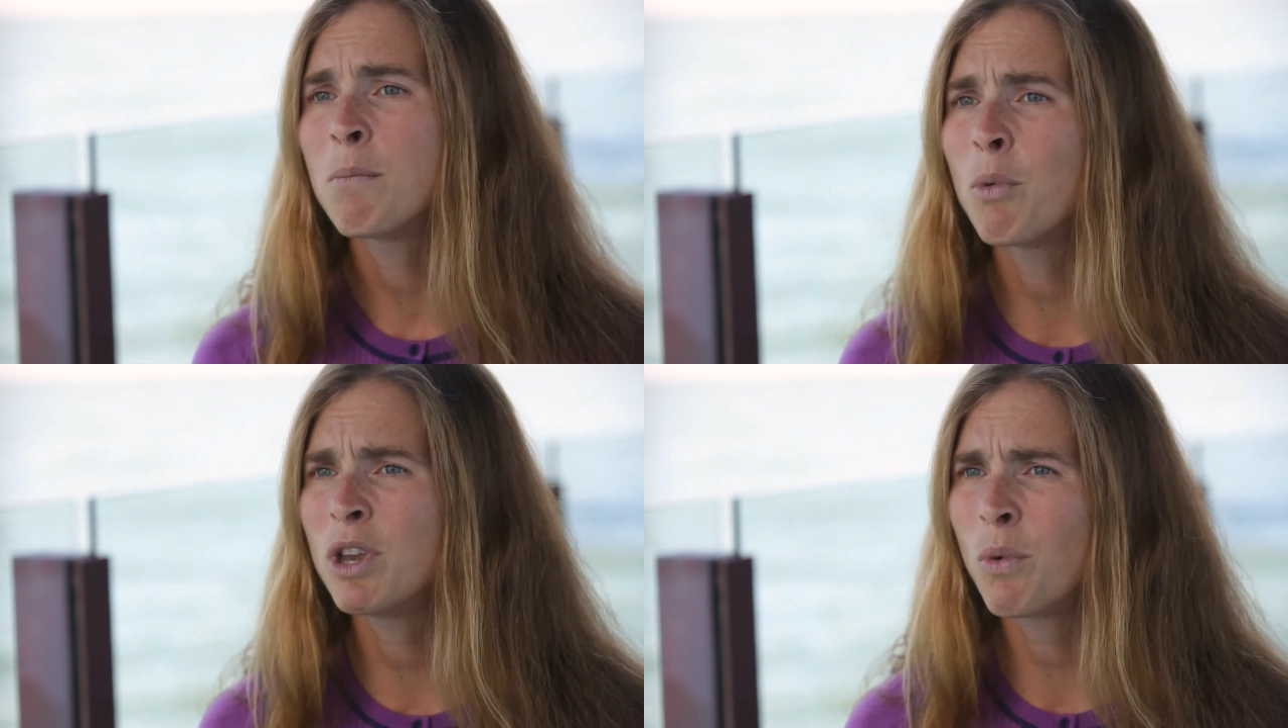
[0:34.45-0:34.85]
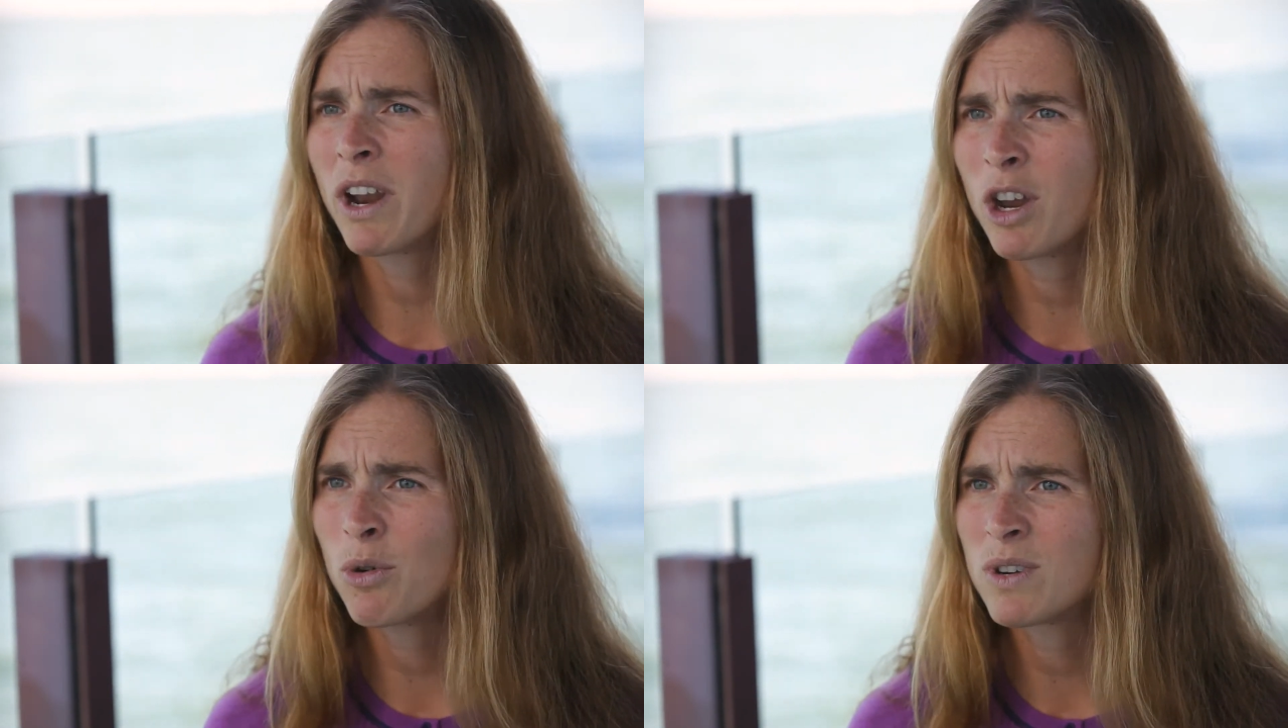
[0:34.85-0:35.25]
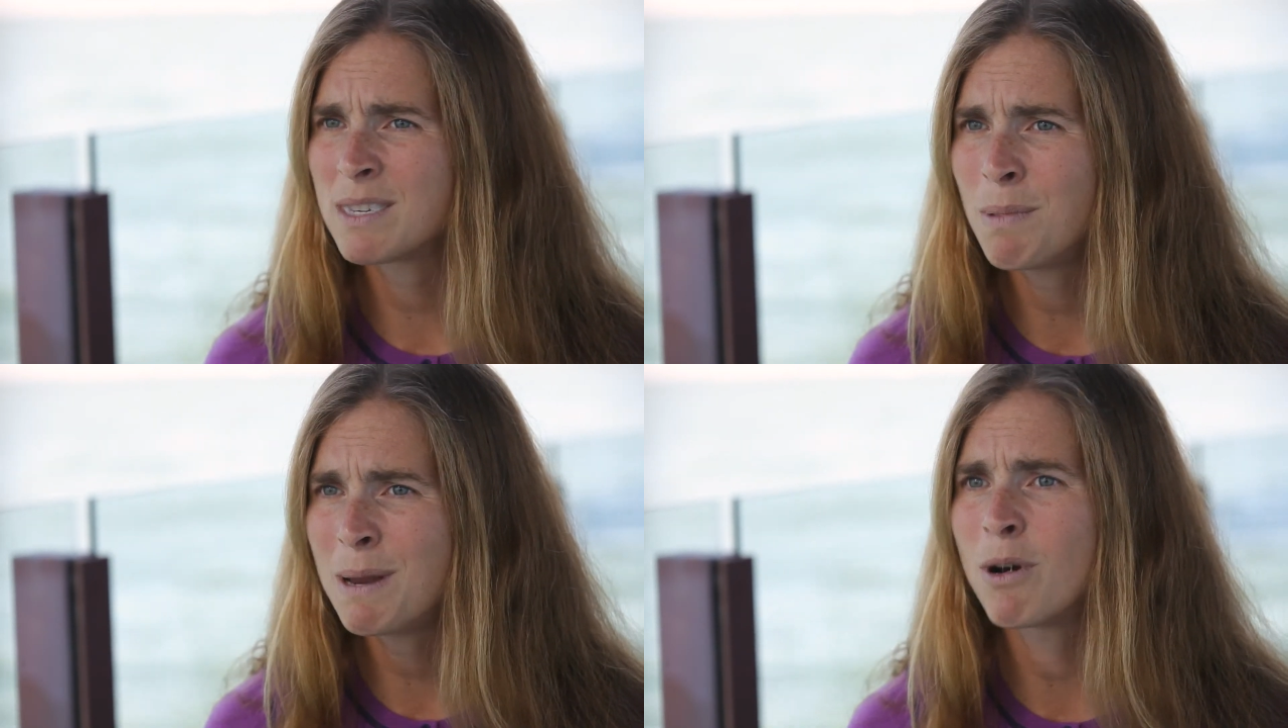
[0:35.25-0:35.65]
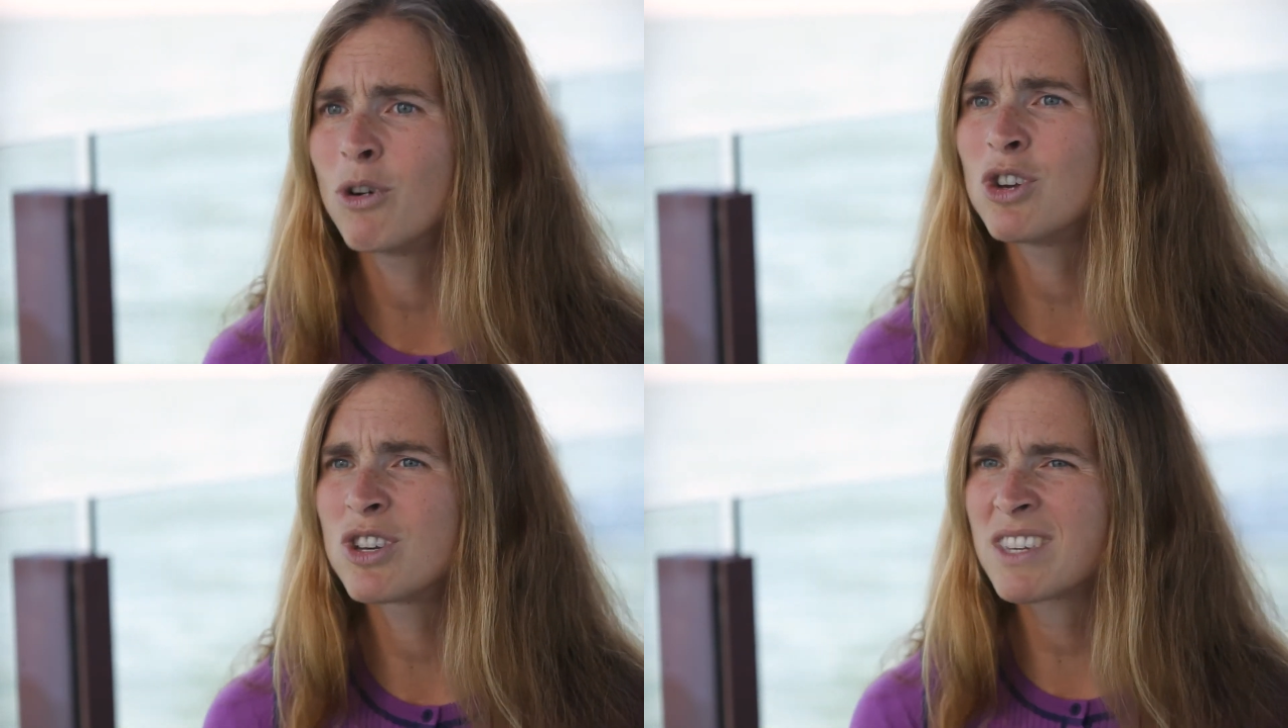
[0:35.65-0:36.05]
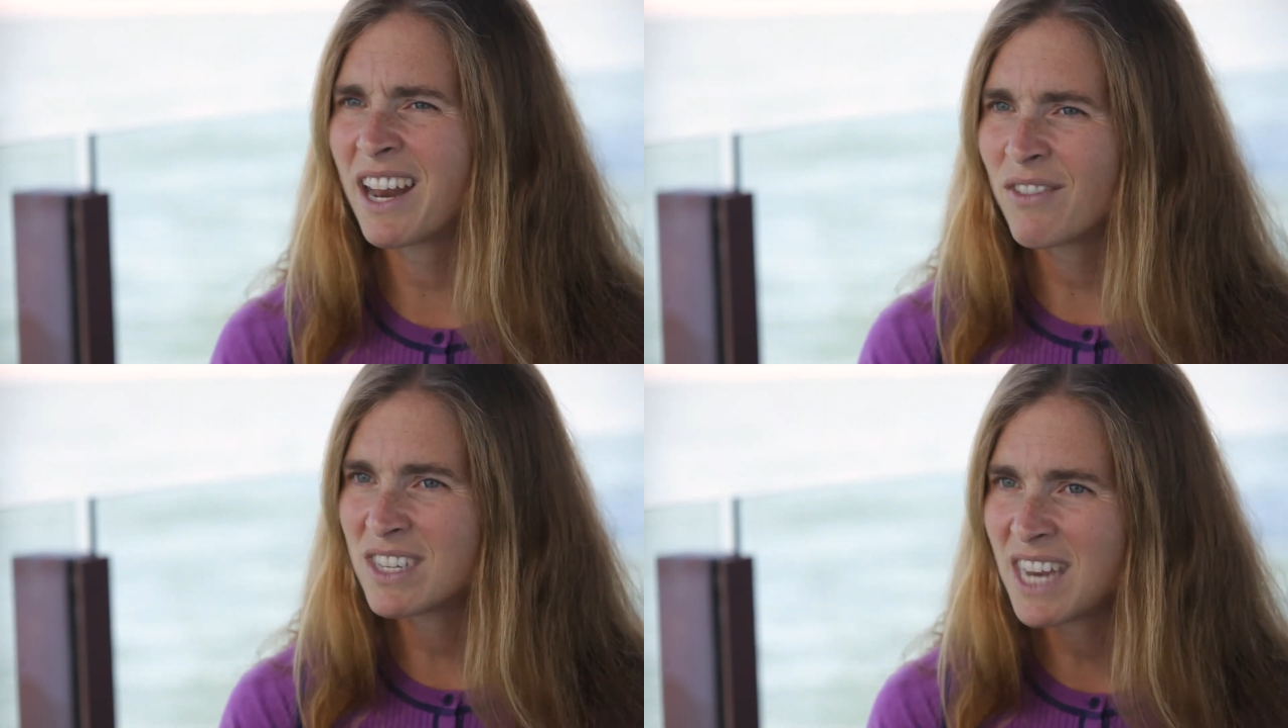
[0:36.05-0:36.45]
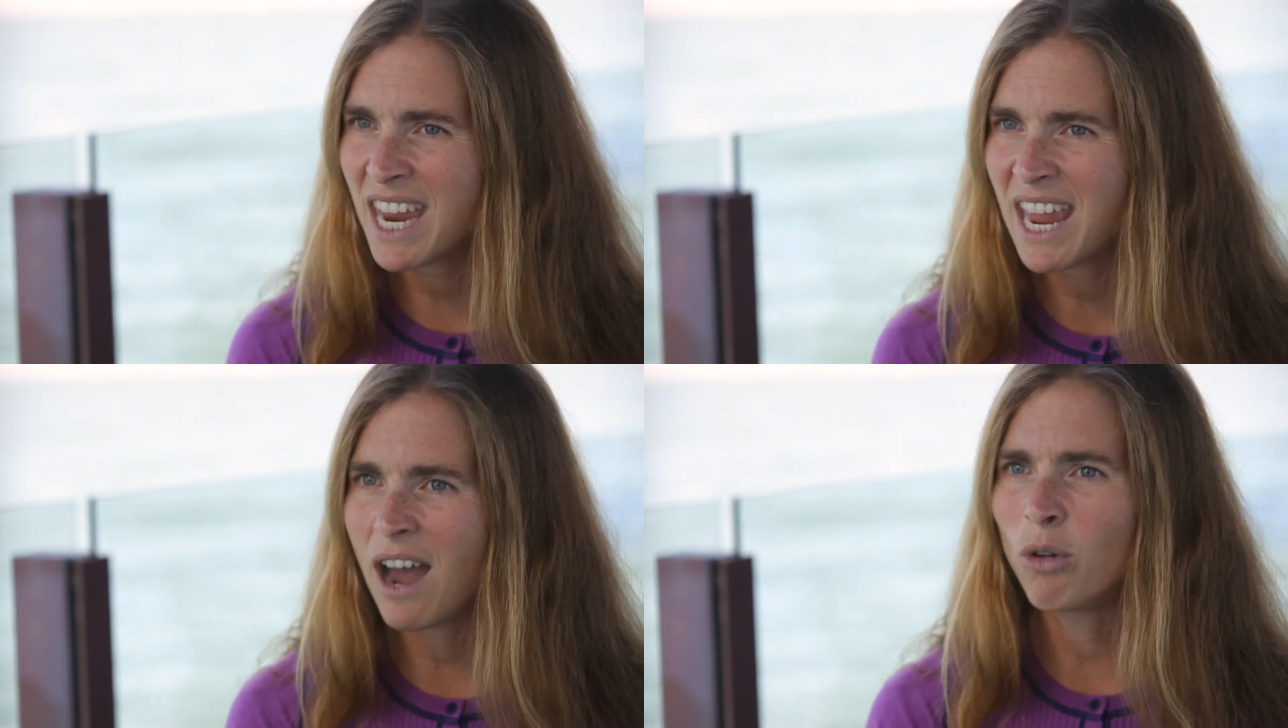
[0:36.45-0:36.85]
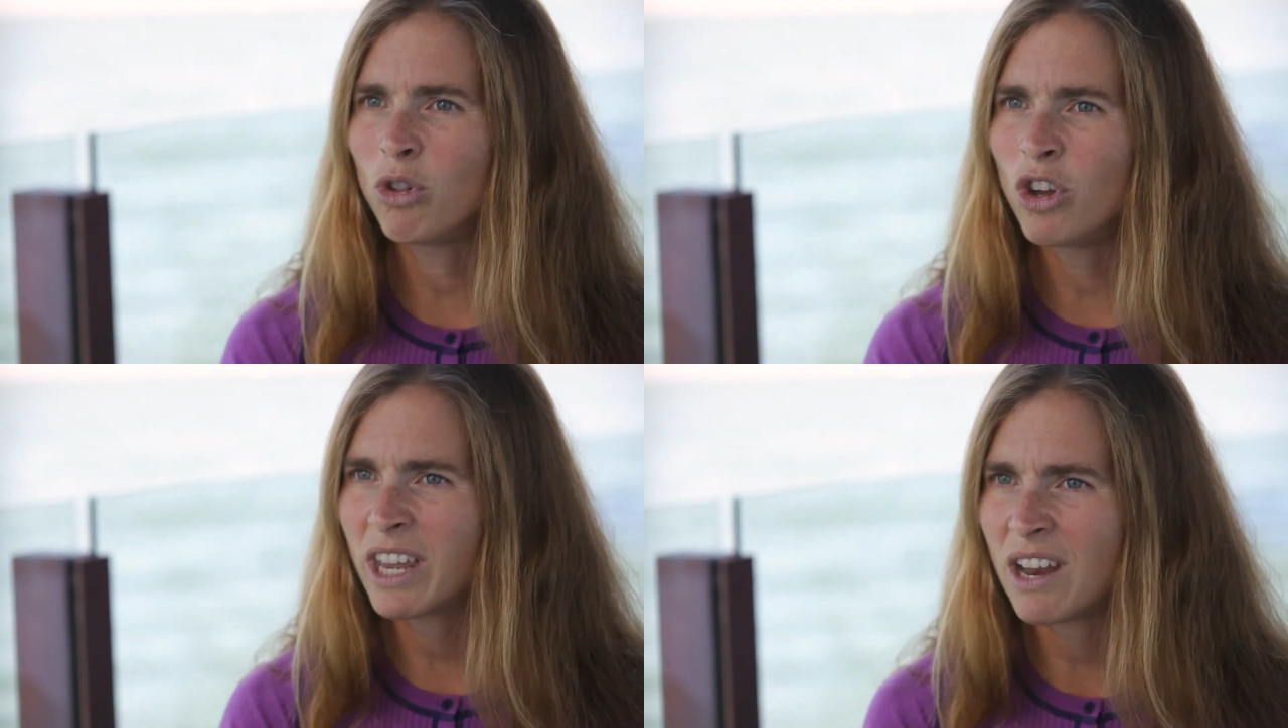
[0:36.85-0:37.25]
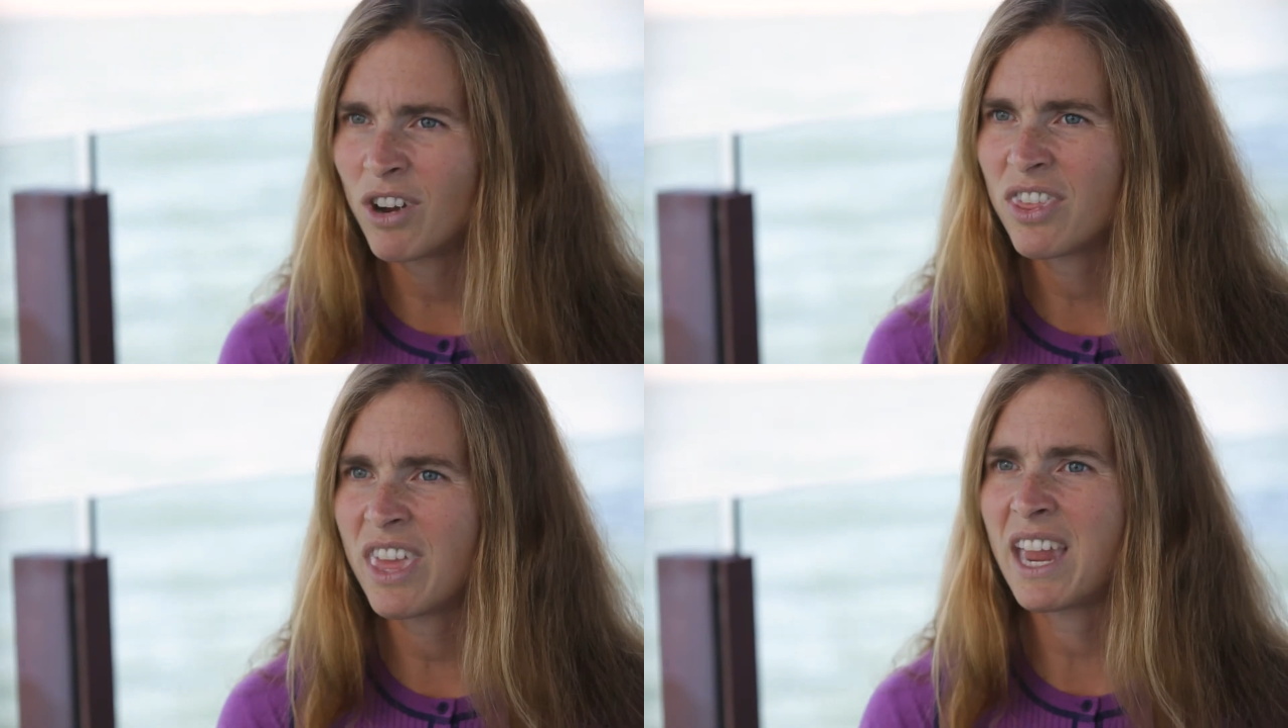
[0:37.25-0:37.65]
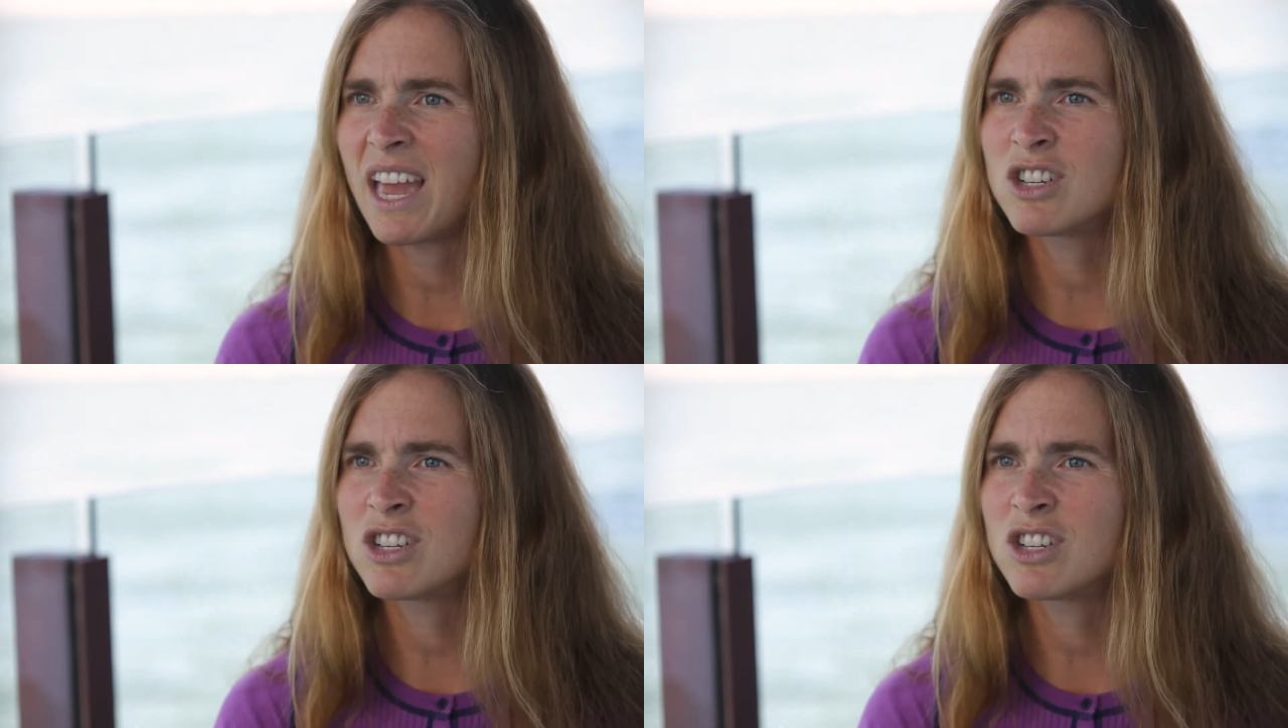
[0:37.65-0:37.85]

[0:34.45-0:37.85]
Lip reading: But when you want to go to a speedboat, you just kind of have to take out, look at everything,